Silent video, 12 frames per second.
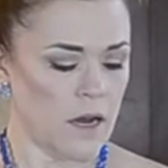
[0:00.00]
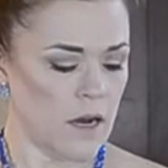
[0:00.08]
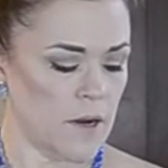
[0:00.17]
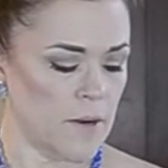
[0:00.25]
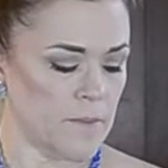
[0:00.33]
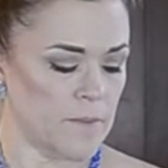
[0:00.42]

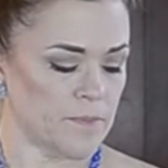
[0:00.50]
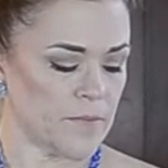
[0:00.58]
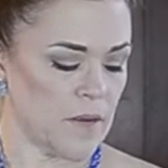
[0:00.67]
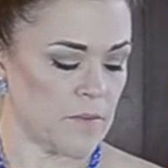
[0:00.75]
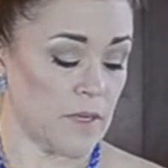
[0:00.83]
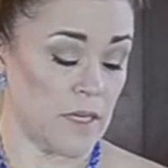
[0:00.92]

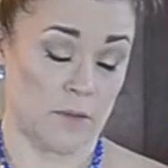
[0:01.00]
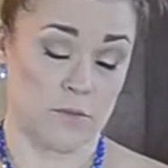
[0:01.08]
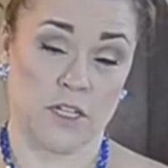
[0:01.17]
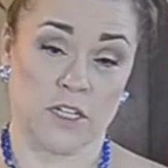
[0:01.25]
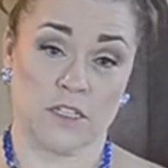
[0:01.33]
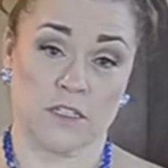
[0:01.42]
I'm getting
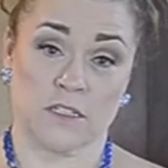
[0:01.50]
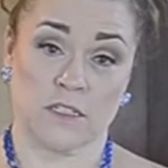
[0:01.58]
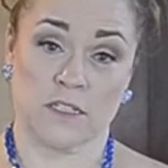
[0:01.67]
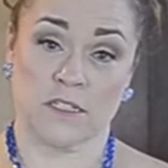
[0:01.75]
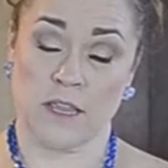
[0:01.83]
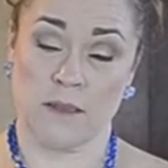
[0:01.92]
objections to
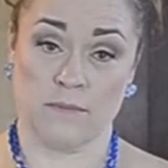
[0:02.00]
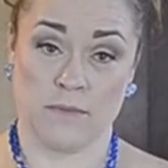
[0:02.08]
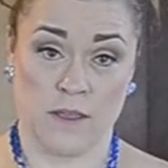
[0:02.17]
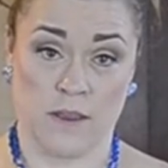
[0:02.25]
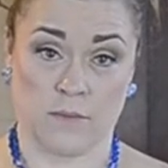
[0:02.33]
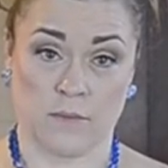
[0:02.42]
the same
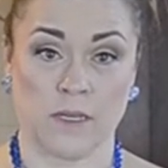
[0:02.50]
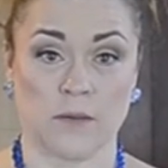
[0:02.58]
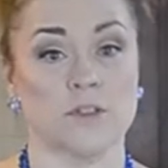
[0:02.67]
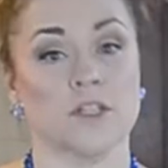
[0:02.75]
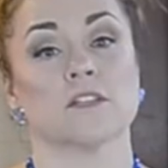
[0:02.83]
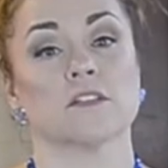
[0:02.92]
thing. I'm getting
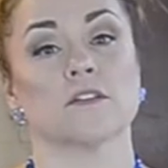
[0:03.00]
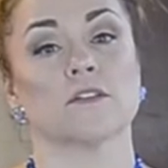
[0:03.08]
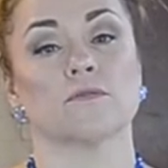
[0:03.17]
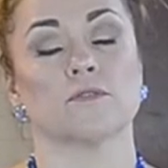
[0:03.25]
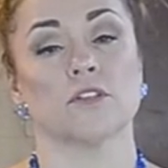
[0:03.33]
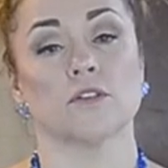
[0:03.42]
objections
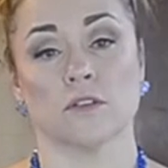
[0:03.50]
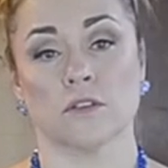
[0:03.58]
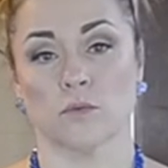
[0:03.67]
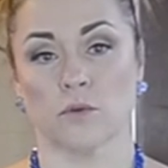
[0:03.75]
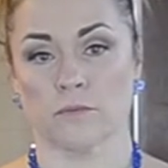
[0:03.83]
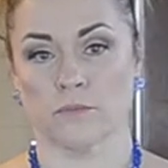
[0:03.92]
to using
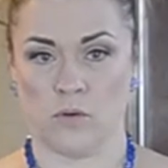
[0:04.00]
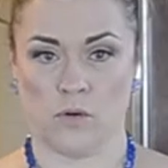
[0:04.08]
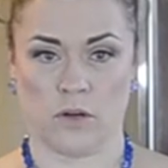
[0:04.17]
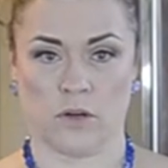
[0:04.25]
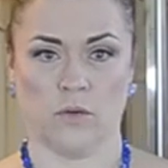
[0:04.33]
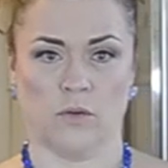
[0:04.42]
the word
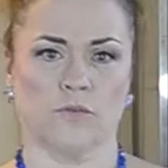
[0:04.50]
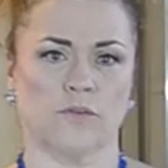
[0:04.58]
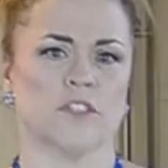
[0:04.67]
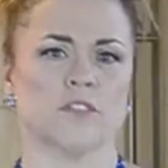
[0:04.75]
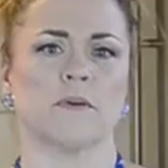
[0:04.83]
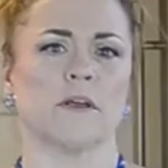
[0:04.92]
pork, or
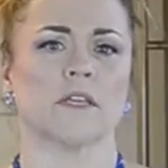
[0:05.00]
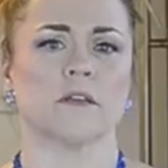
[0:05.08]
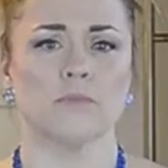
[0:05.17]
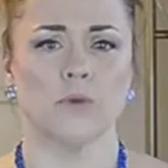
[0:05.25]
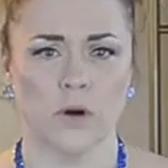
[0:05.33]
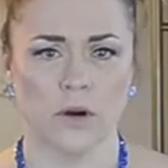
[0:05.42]
for
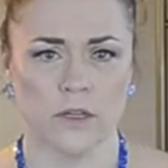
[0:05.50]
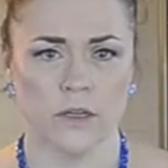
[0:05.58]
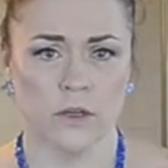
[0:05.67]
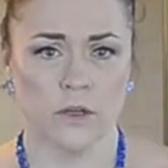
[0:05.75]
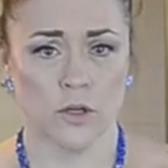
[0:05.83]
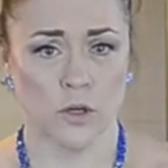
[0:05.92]
spelling pork
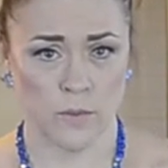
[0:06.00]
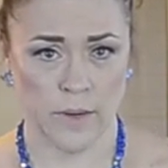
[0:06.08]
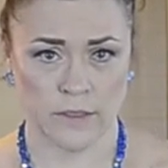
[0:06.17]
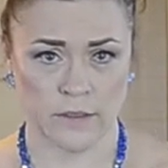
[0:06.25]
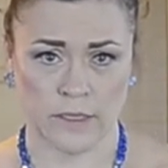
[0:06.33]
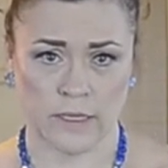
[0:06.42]

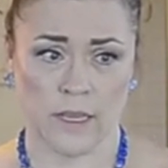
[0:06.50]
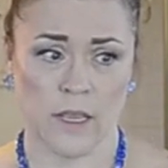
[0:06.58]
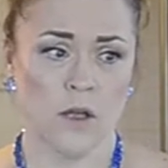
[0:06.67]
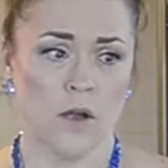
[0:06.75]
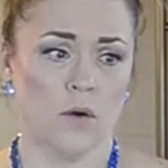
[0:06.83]
correctly,